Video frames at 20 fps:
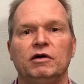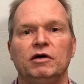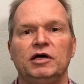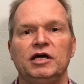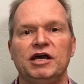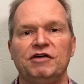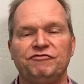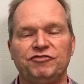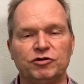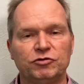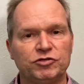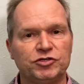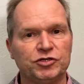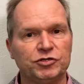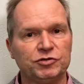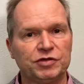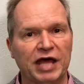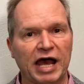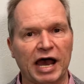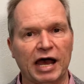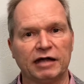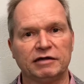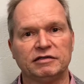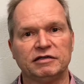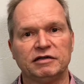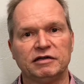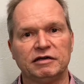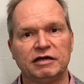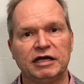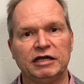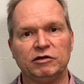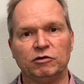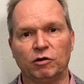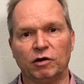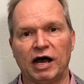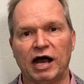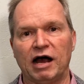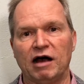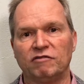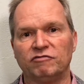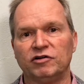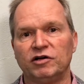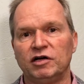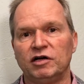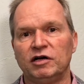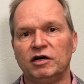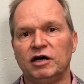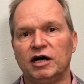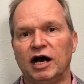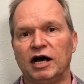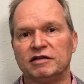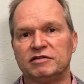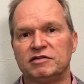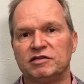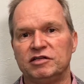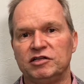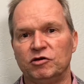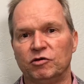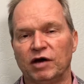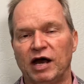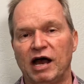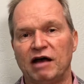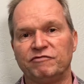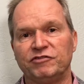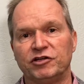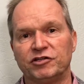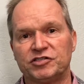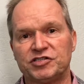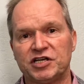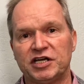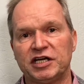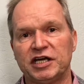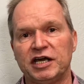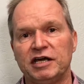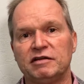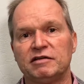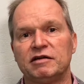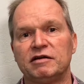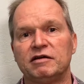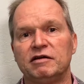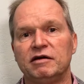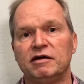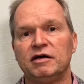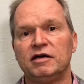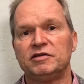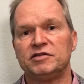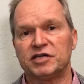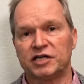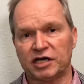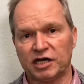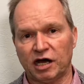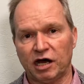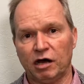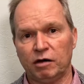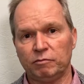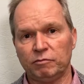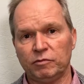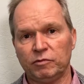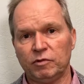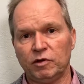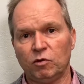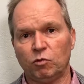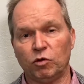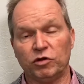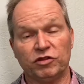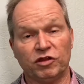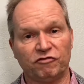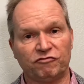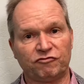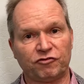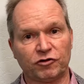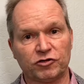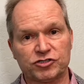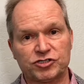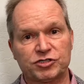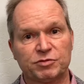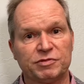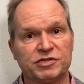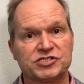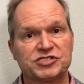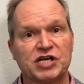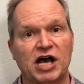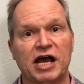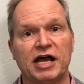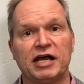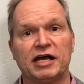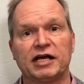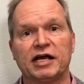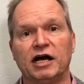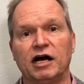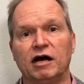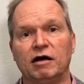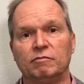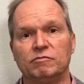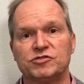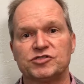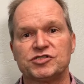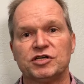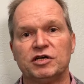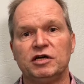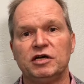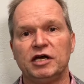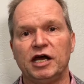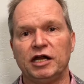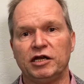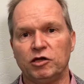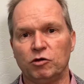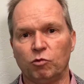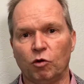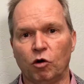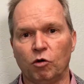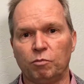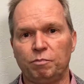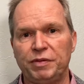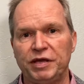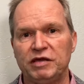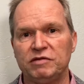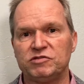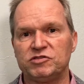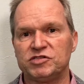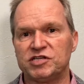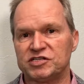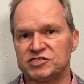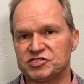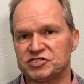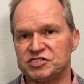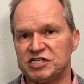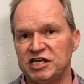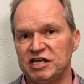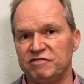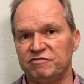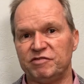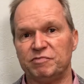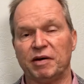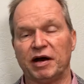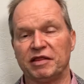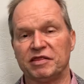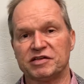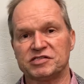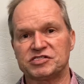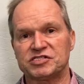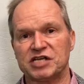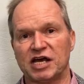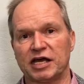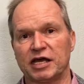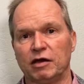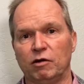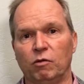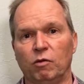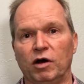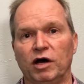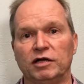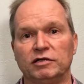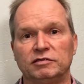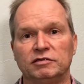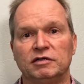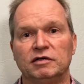If you do that, you'll have, a, you'll have your ticket to come when the first Messiah comes, and you won't be deceived by the second one.